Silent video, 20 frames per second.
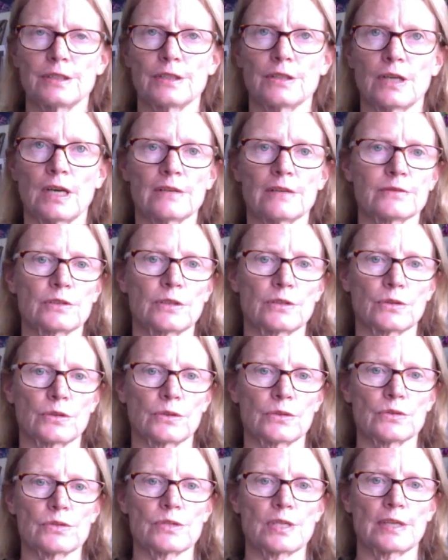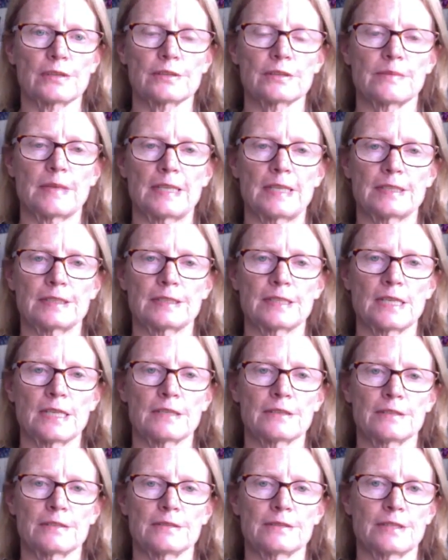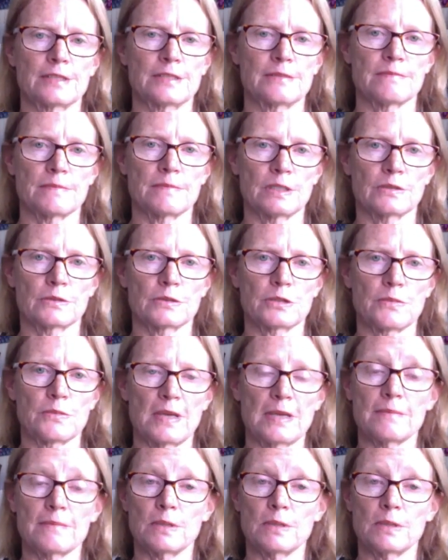I've got a horse out in the paddock now that doesn't belong to me.